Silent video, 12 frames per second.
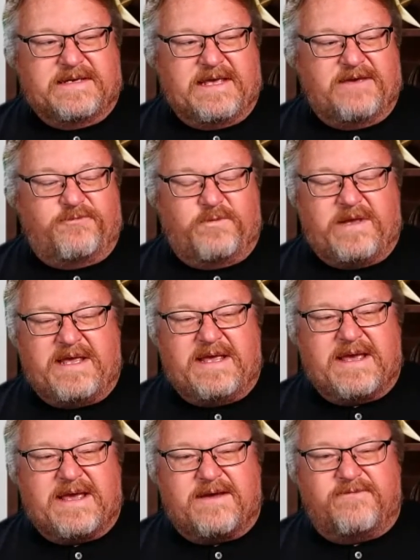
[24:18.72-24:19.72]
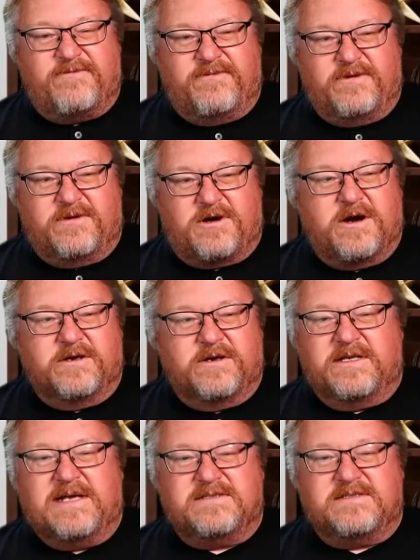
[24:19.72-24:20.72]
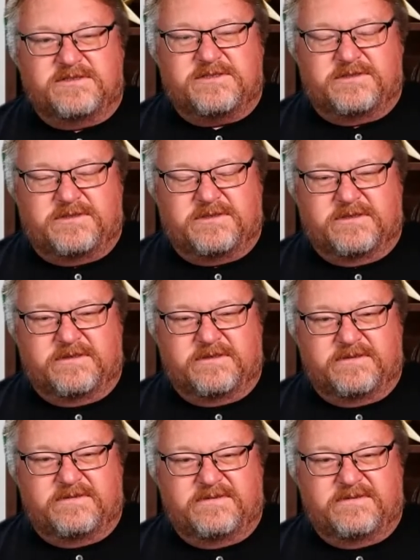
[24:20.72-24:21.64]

we have hard lessons to learn